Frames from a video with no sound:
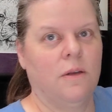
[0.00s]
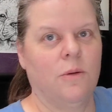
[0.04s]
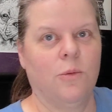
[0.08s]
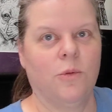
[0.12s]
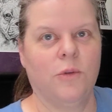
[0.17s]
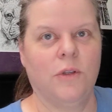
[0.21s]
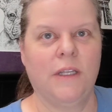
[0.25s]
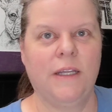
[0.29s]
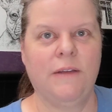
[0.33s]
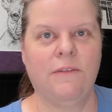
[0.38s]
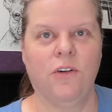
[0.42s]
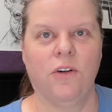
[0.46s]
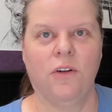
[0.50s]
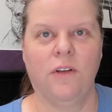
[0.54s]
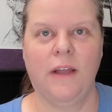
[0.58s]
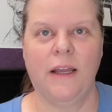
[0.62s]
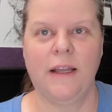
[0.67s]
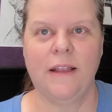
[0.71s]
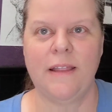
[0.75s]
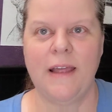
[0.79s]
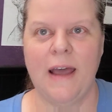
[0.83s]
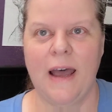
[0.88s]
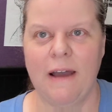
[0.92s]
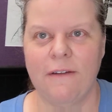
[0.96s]
We'll leave her
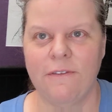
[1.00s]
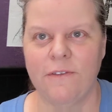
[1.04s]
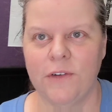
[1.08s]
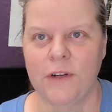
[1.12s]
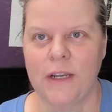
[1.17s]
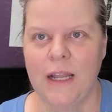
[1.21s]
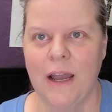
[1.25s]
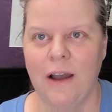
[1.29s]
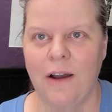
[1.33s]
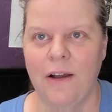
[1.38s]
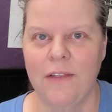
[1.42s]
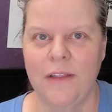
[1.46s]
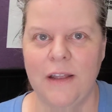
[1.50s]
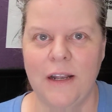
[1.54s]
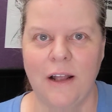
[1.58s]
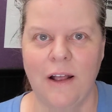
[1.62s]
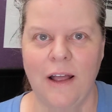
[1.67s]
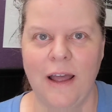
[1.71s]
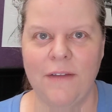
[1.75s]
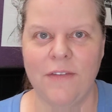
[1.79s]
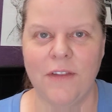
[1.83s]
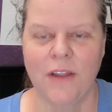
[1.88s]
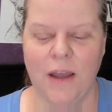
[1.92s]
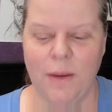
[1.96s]
like that for now, and then I'll
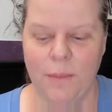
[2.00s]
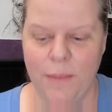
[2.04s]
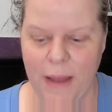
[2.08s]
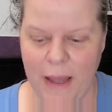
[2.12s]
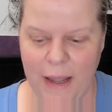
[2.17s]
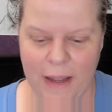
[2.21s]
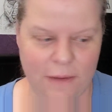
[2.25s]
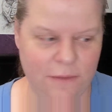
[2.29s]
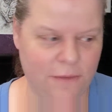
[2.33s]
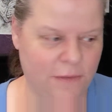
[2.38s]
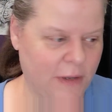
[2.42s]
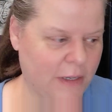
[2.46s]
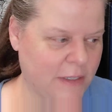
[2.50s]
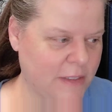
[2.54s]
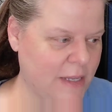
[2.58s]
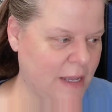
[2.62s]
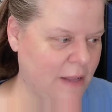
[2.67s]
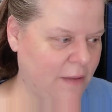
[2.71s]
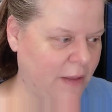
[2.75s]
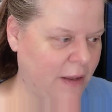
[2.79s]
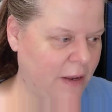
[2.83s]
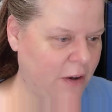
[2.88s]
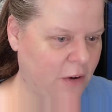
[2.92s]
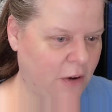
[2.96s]
have to come back and fix
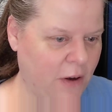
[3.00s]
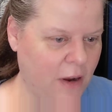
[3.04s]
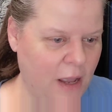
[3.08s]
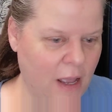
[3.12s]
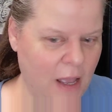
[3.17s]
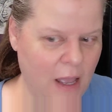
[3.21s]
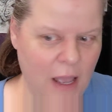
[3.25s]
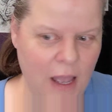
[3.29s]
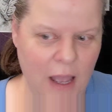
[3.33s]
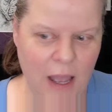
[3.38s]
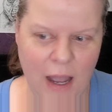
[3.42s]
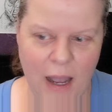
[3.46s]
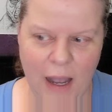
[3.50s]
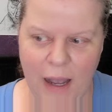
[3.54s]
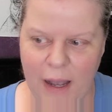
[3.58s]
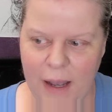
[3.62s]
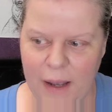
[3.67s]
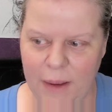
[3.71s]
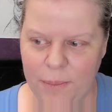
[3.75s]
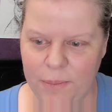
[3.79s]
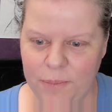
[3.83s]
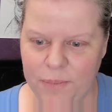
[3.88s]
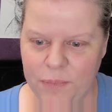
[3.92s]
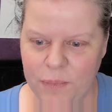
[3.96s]
that later.
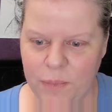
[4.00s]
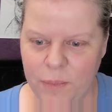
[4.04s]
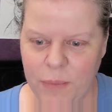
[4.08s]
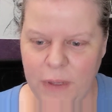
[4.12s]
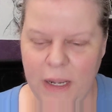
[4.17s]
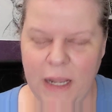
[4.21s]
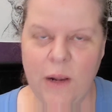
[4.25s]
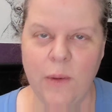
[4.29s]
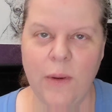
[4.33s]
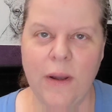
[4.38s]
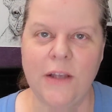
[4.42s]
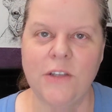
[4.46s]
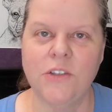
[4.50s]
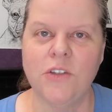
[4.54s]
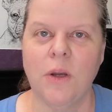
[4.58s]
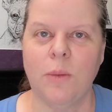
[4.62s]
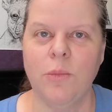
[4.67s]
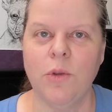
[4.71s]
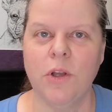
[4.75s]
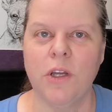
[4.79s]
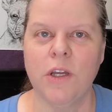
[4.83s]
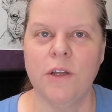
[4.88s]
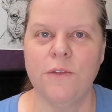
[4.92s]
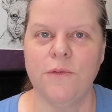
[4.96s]
But anyway, so
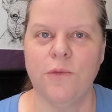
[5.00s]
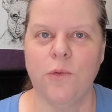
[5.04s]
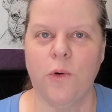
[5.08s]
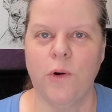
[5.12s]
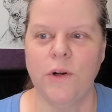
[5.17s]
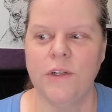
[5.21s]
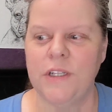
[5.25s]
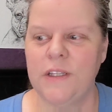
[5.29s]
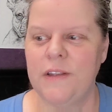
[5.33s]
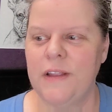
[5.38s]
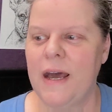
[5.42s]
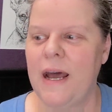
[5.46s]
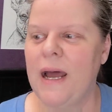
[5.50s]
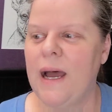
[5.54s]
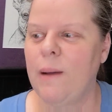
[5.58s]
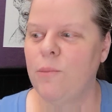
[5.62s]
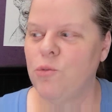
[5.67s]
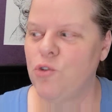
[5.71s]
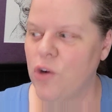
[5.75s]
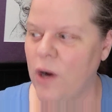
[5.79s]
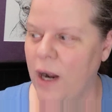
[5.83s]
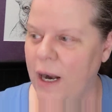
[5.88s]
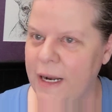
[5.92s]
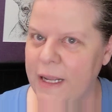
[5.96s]
I'm looking forward to that.
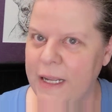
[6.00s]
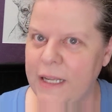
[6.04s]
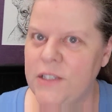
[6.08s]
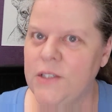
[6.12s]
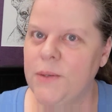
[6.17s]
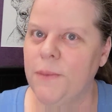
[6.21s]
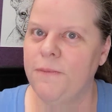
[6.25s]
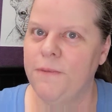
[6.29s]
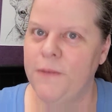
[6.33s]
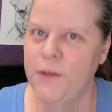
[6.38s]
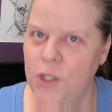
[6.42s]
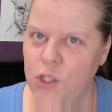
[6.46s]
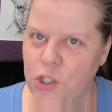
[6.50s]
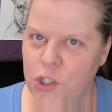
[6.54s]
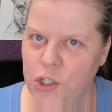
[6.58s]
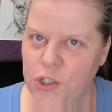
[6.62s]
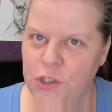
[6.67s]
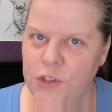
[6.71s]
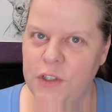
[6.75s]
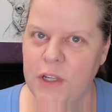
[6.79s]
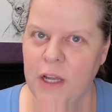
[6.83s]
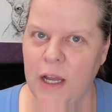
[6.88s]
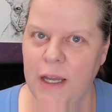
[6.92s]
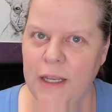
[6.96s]
I'm trying to get some
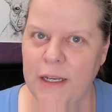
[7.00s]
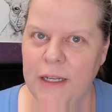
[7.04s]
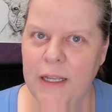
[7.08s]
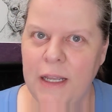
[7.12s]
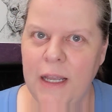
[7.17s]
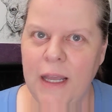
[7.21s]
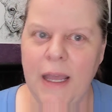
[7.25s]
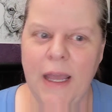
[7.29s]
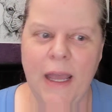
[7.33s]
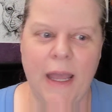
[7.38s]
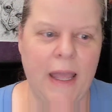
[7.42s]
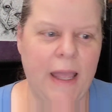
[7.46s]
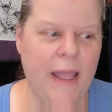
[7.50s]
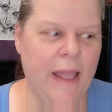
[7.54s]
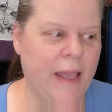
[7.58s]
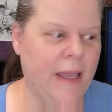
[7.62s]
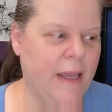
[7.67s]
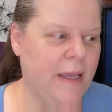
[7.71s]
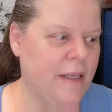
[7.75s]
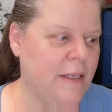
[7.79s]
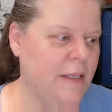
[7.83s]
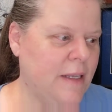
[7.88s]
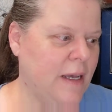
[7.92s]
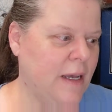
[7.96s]
finishes done
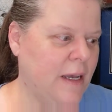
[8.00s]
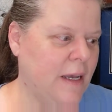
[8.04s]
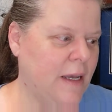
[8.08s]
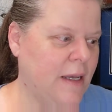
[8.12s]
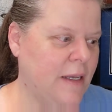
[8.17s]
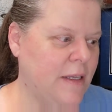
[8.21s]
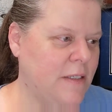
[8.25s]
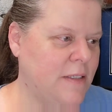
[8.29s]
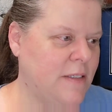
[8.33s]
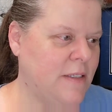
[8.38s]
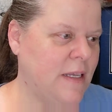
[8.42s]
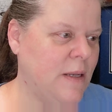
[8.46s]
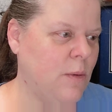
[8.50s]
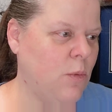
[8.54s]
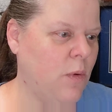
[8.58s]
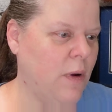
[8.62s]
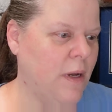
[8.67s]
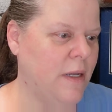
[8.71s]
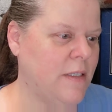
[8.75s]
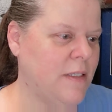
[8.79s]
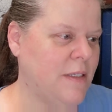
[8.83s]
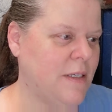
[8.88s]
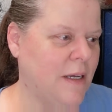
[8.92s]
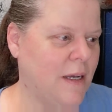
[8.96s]
and see
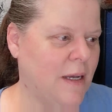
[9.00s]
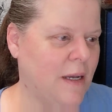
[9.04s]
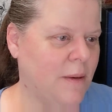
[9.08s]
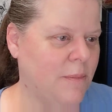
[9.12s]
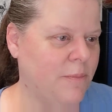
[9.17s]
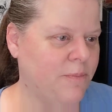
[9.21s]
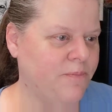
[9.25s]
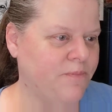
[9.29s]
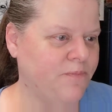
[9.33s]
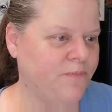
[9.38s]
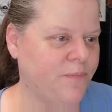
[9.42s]
what. I